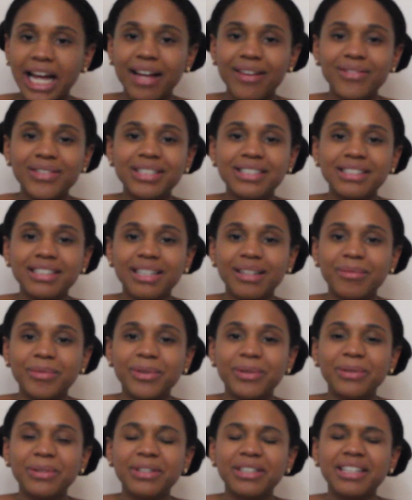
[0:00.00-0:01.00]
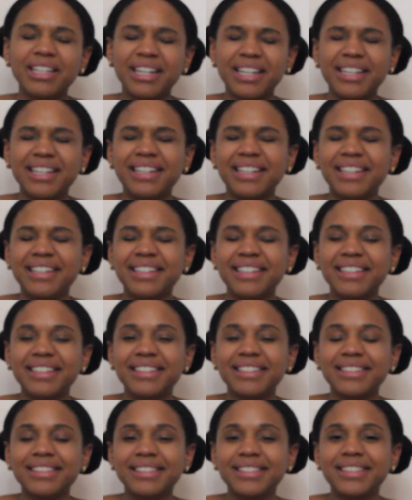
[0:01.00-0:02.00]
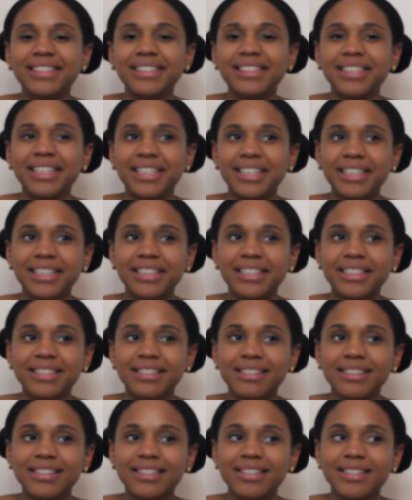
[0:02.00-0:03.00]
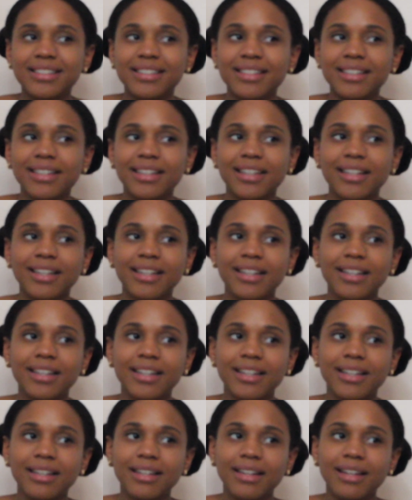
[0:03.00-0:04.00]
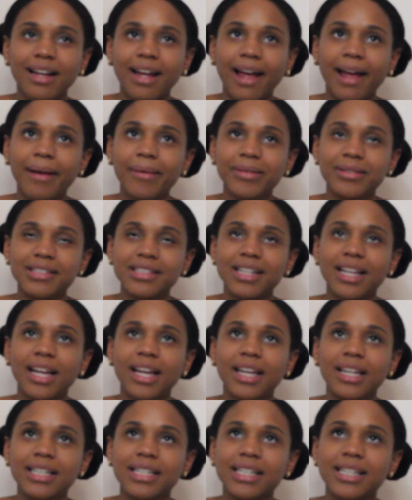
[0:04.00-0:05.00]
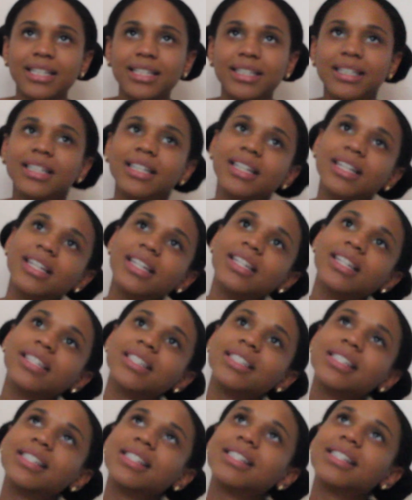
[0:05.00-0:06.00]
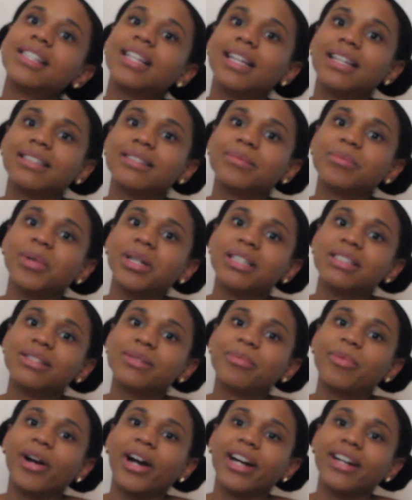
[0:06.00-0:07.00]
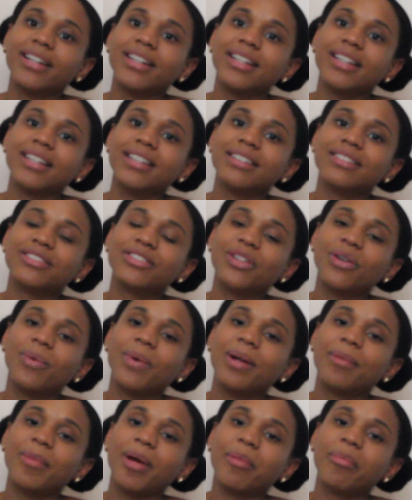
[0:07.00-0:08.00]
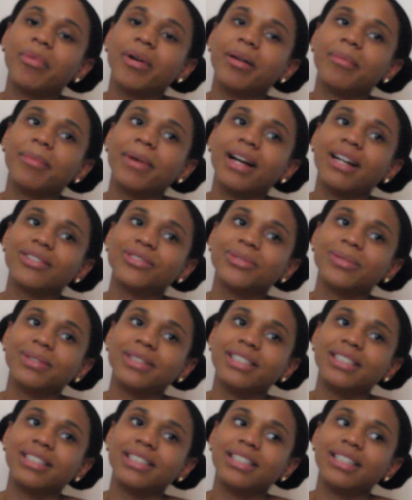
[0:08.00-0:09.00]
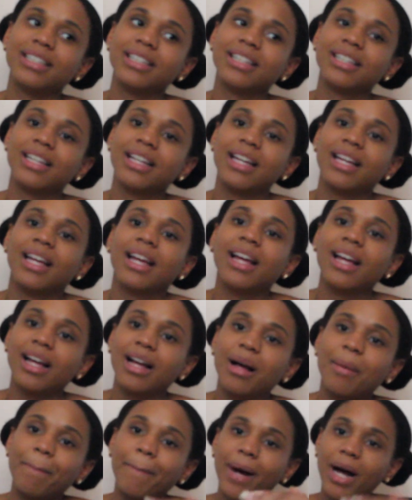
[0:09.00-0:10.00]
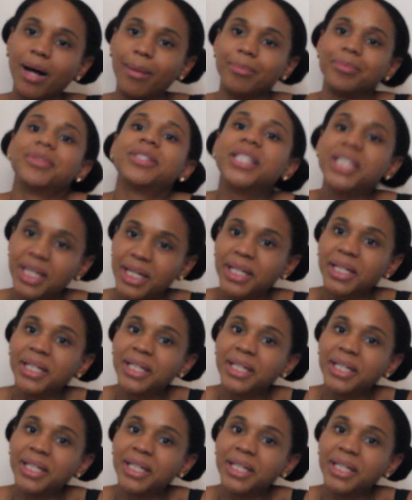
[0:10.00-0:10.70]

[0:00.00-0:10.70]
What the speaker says: haven't slept through the night since I was like 6 months pregnant. So when my bump actually bumped.